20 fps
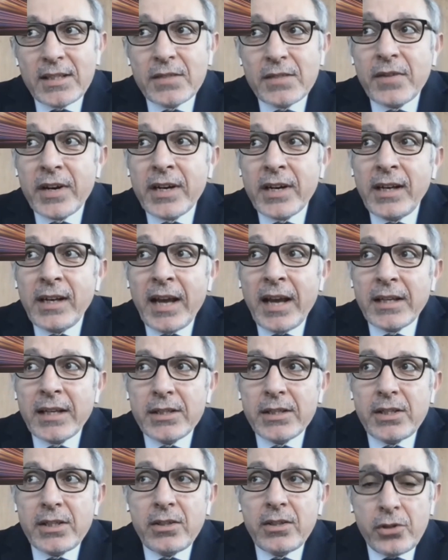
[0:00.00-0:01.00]
It's very
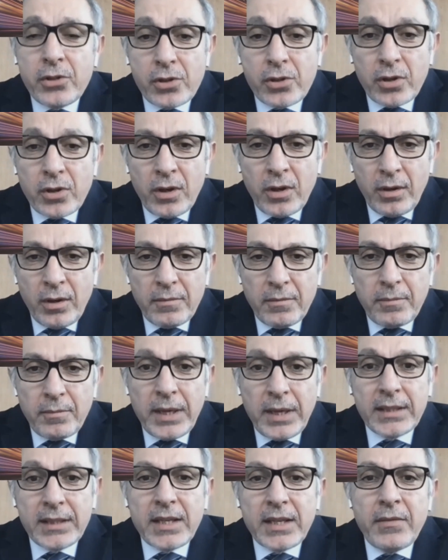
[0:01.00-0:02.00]
likely to do so,
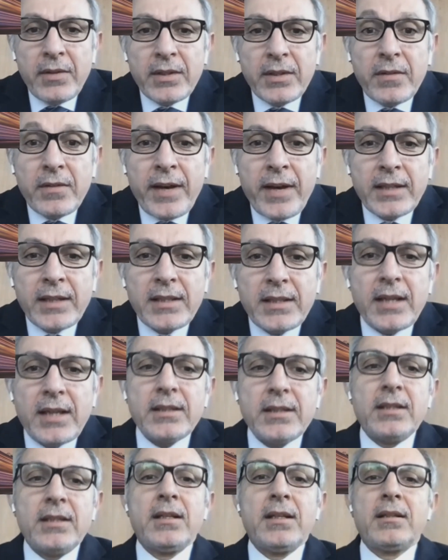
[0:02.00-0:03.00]
but given the
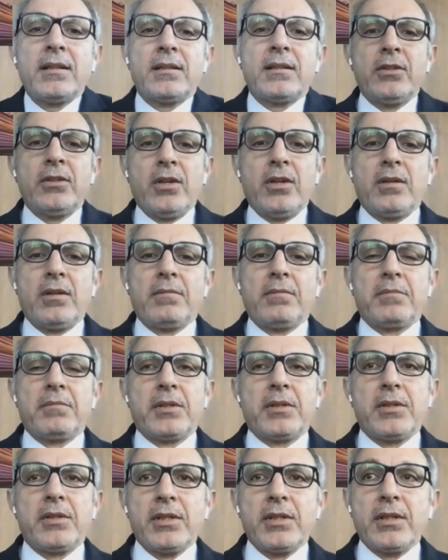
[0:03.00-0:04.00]
fact that
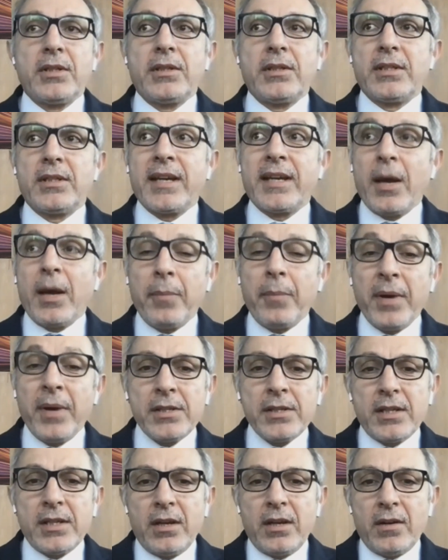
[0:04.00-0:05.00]
the
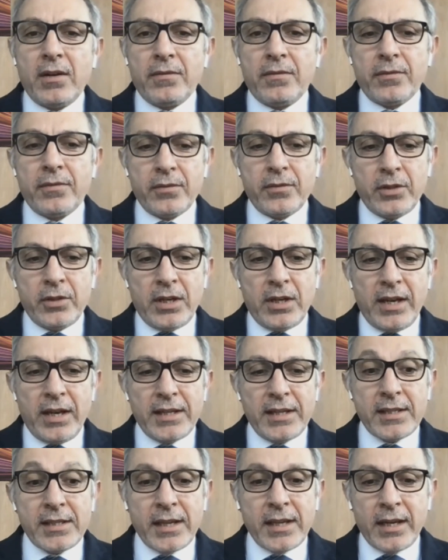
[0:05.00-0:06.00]
capacity of
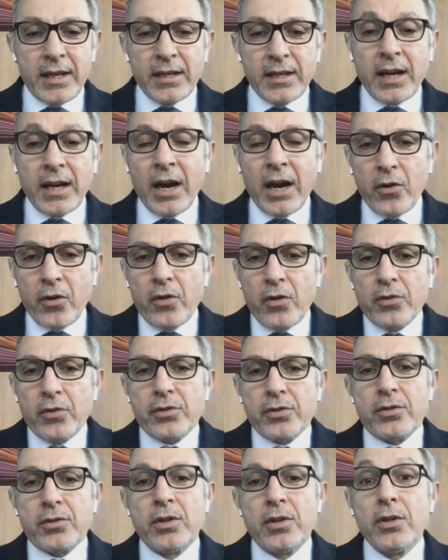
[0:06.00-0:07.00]
let's say
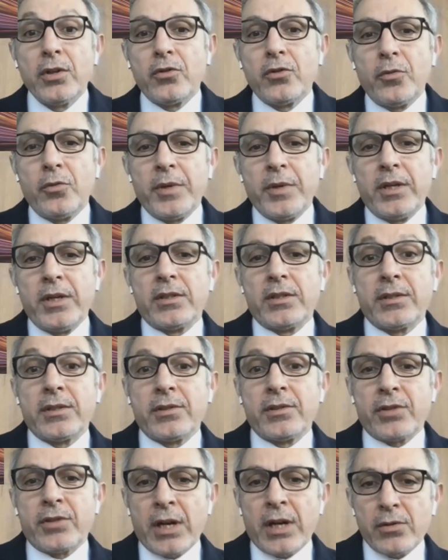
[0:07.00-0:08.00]
cargoes to
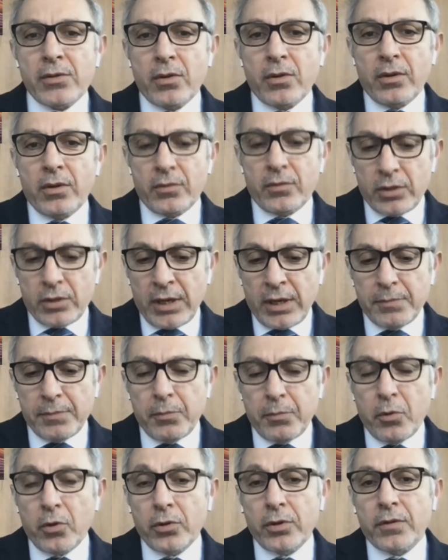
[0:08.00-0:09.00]
be
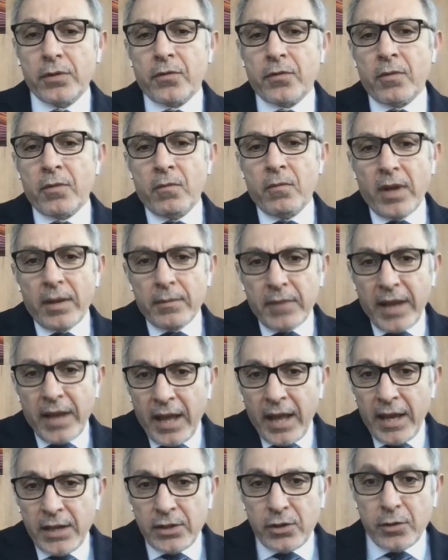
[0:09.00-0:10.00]
transported from
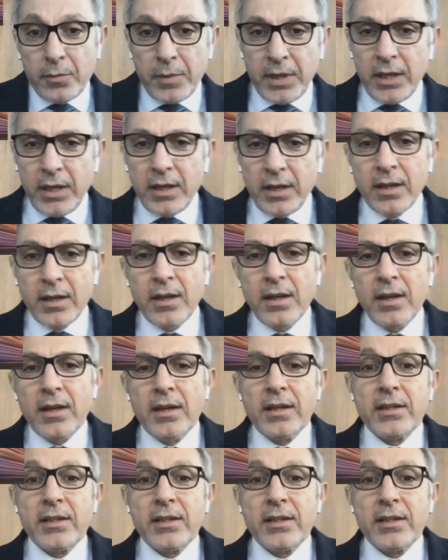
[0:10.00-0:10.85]
A to B,